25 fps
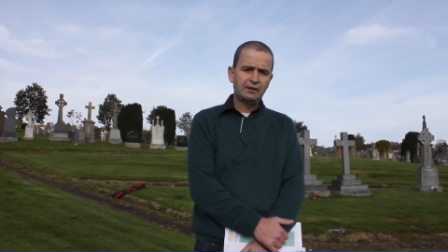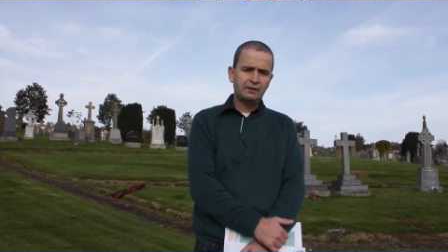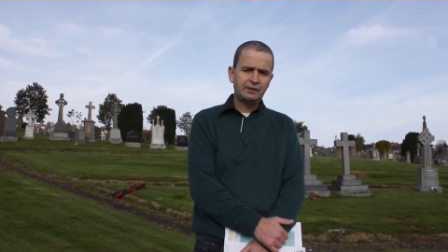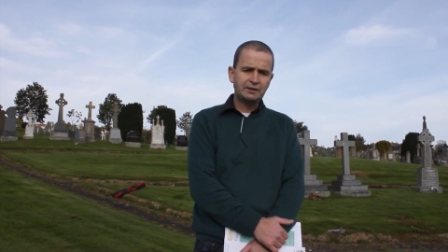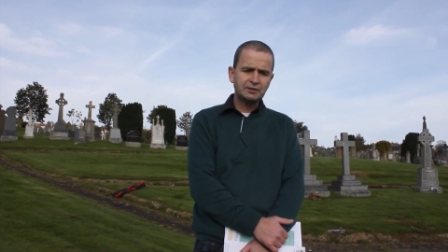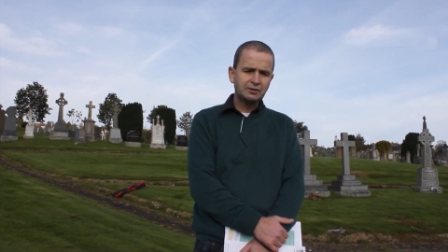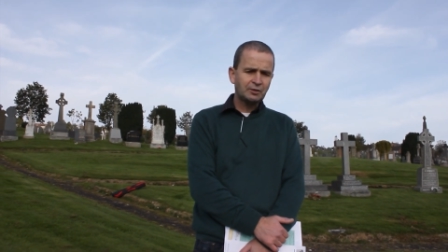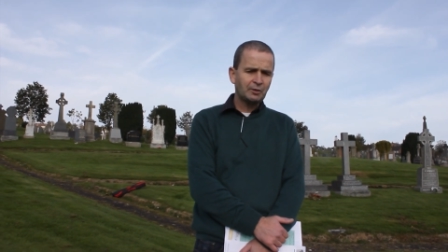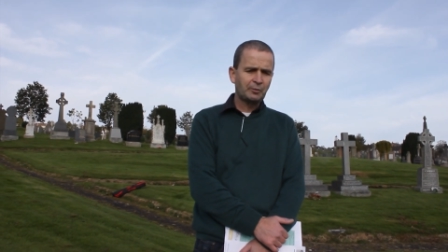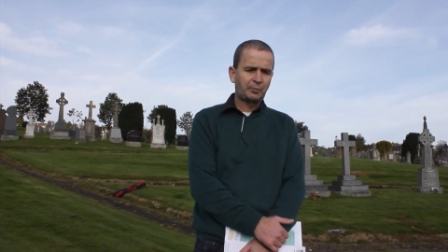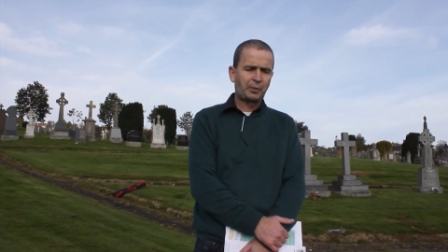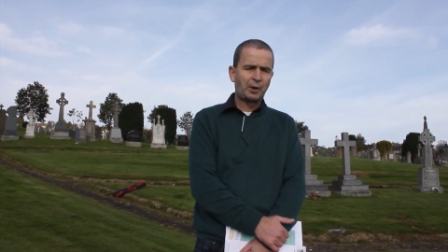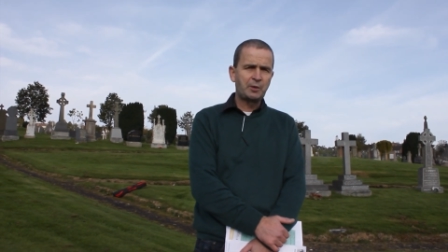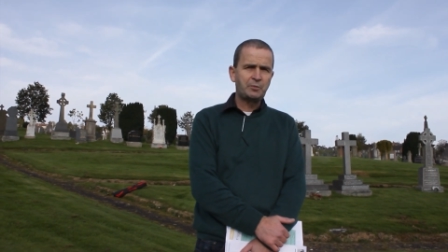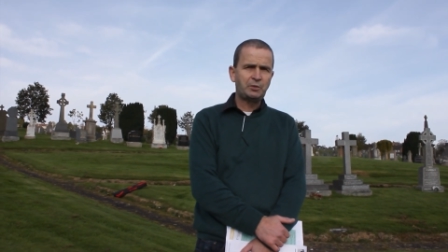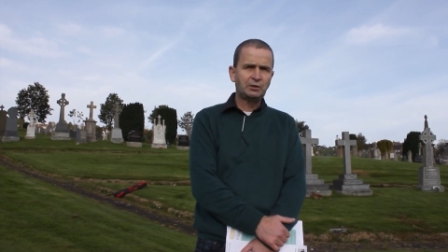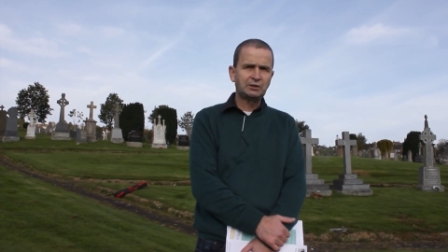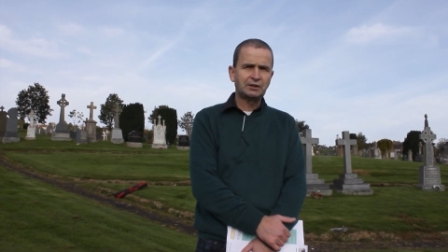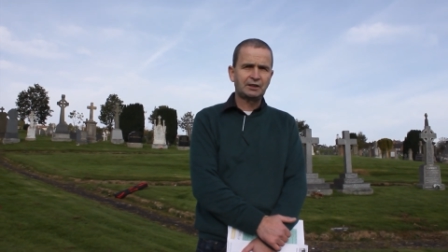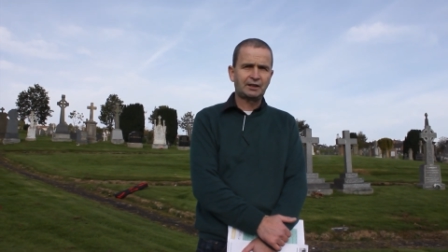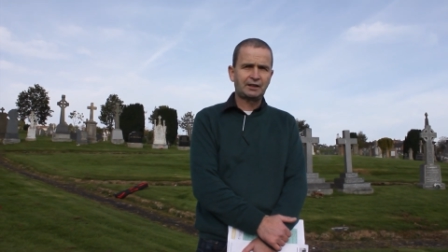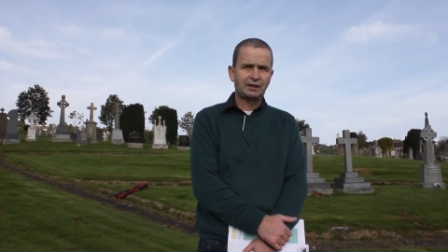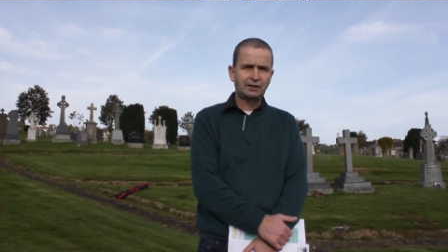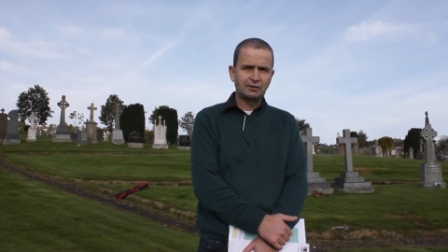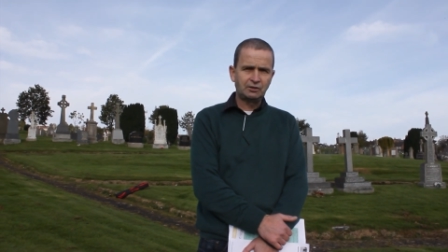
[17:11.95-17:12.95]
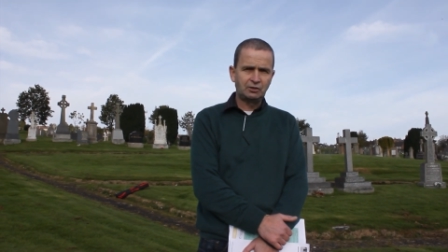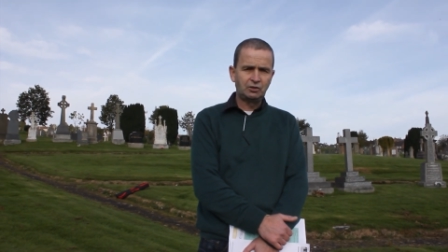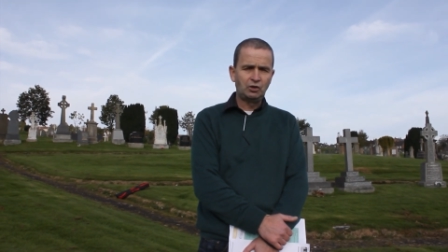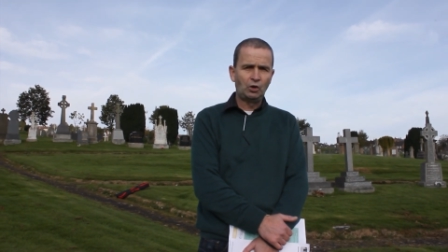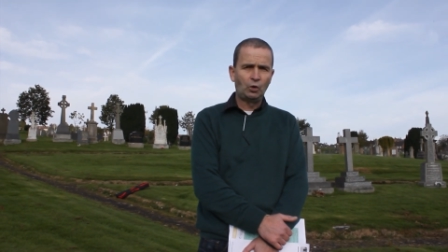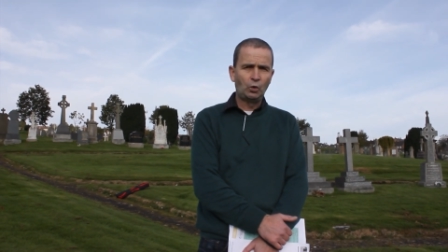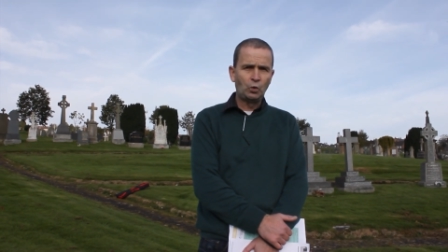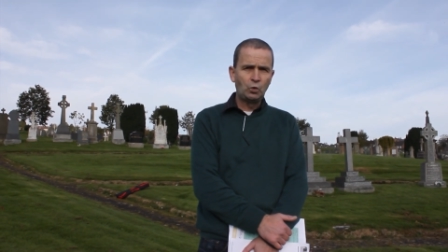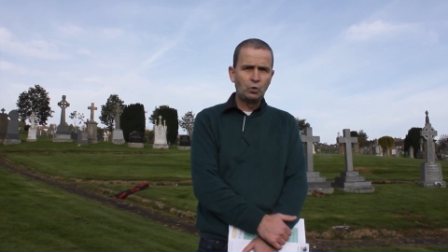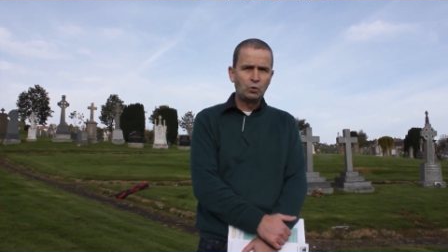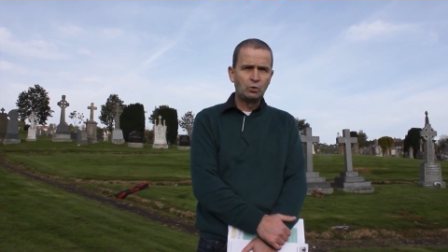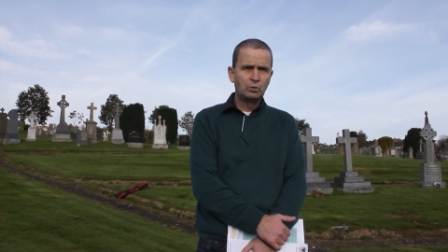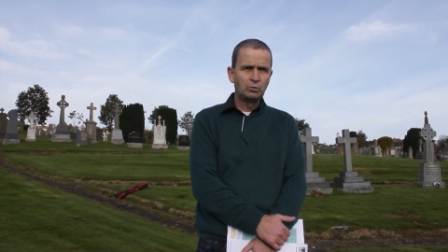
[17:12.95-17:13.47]
these are the people that had
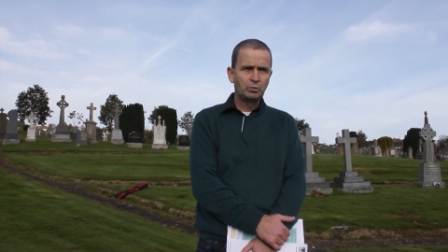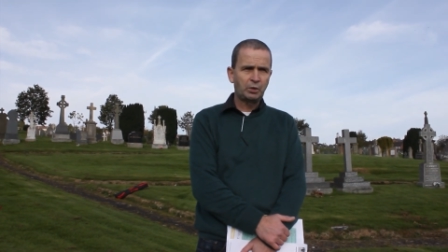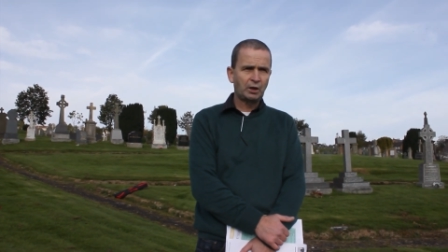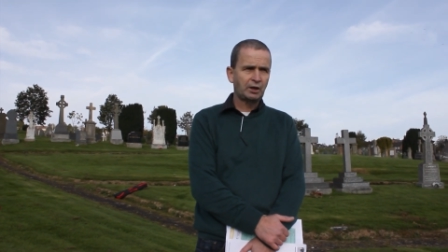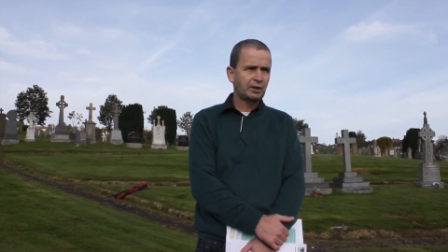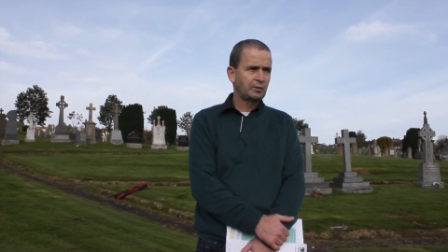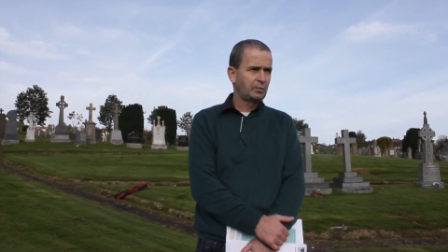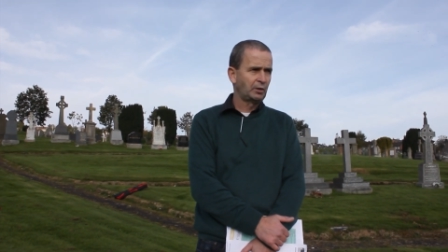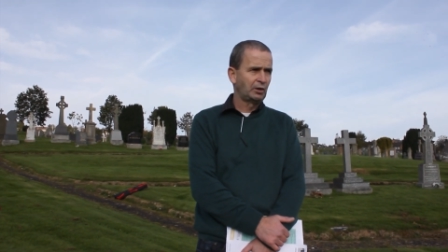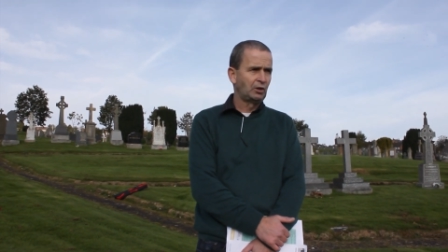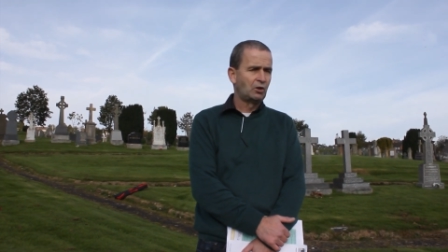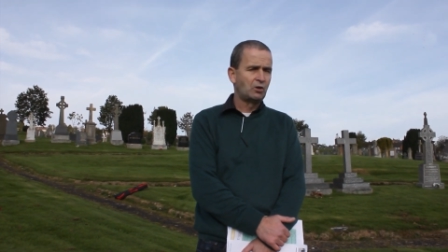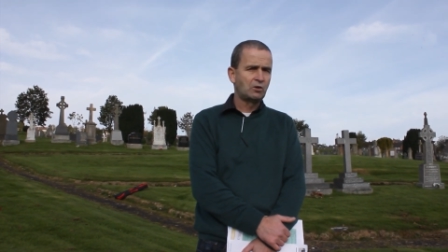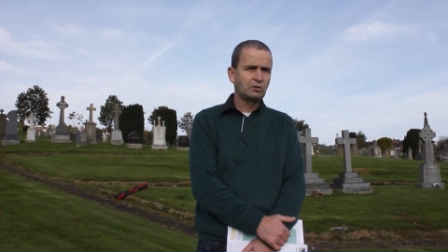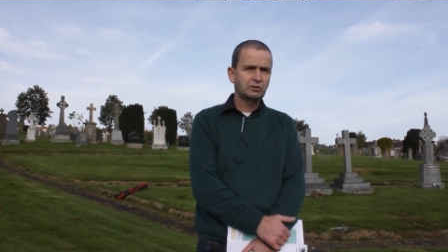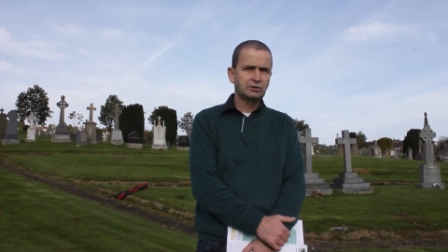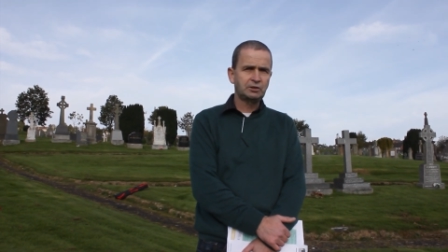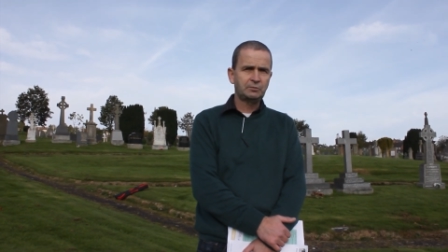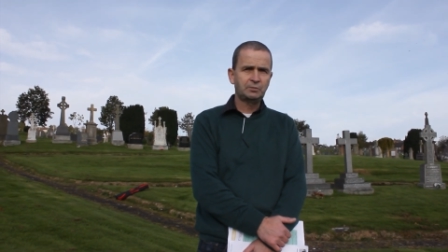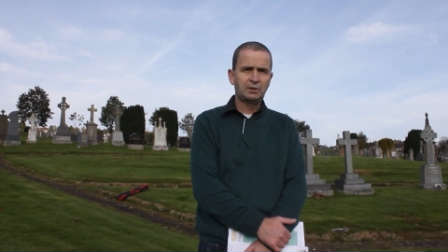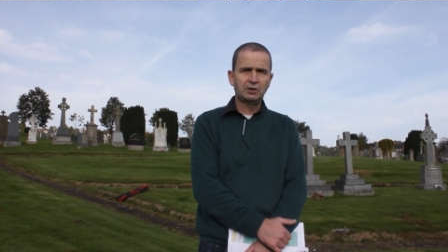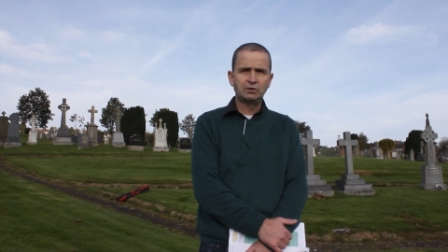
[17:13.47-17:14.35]
nobody belonging to them,